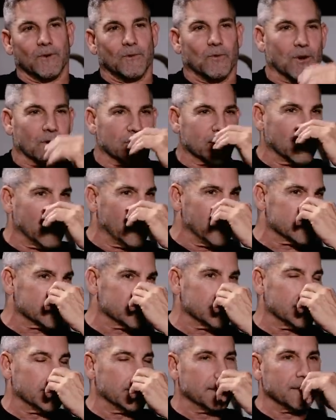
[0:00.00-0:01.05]
woodwork
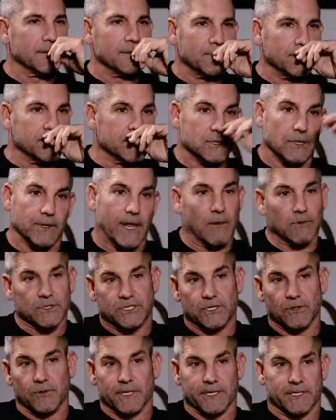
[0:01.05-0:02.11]
class. So that
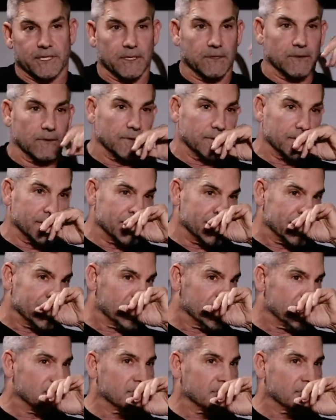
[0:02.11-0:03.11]
was doing too. Yeah.